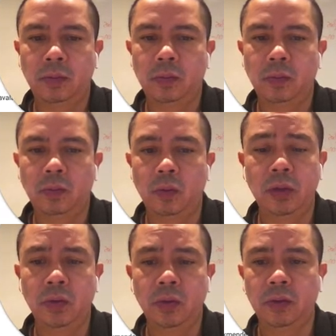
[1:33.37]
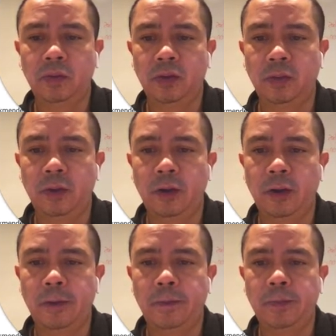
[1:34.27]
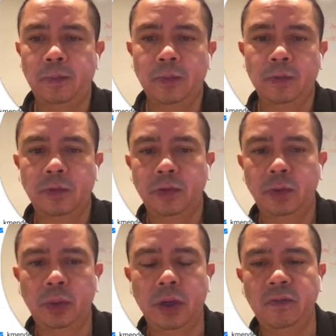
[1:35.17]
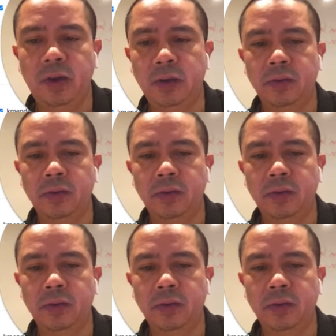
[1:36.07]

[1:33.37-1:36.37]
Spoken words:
we can do this from to any file,